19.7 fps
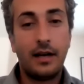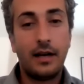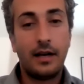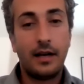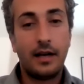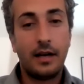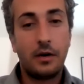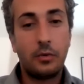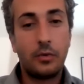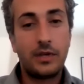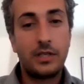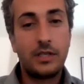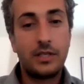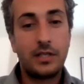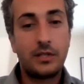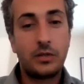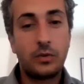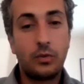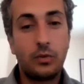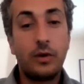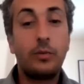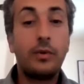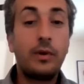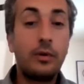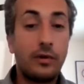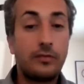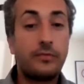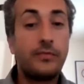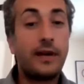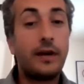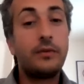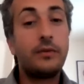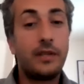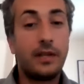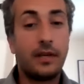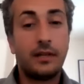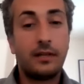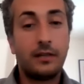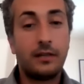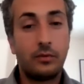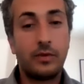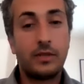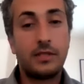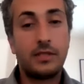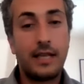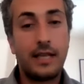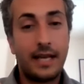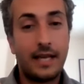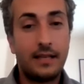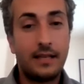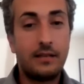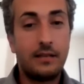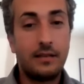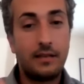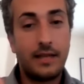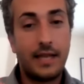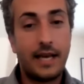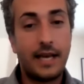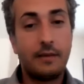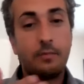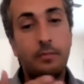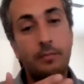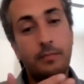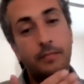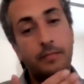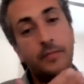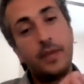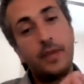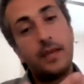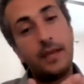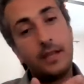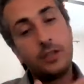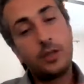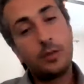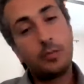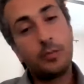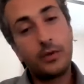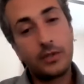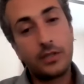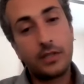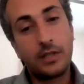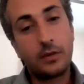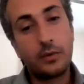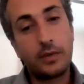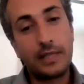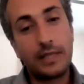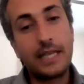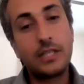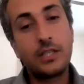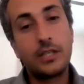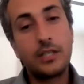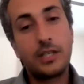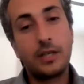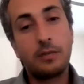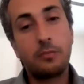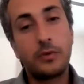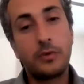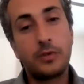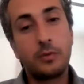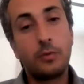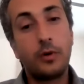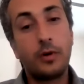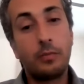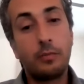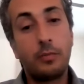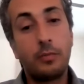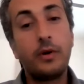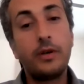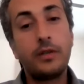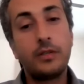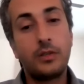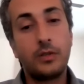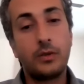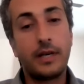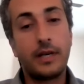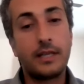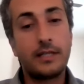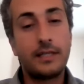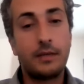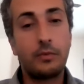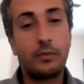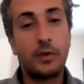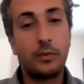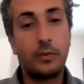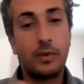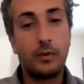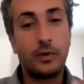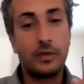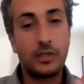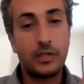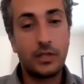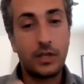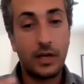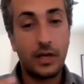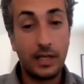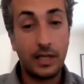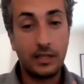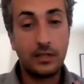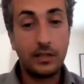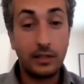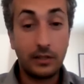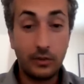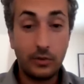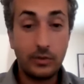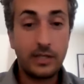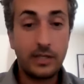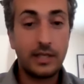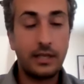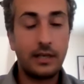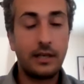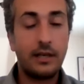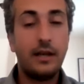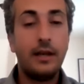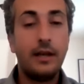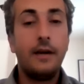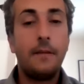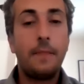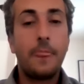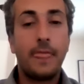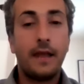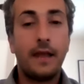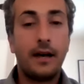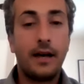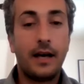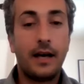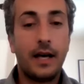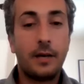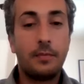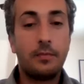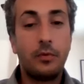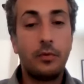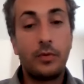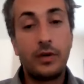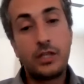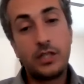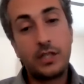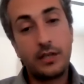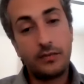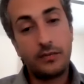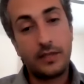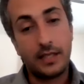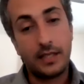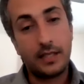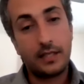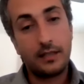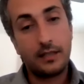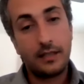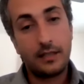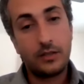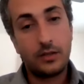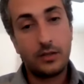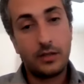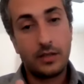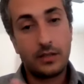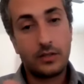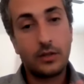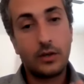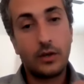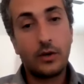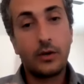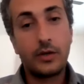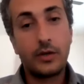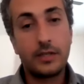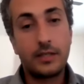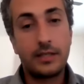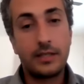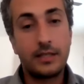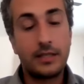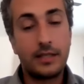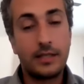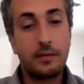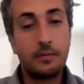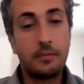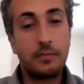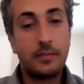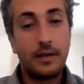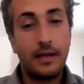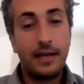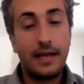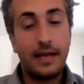uh, which is what we were founded on. Was that that interpersonal relationship was more important to us, and when we were starting to lose it, um, we shifted into this cohort system.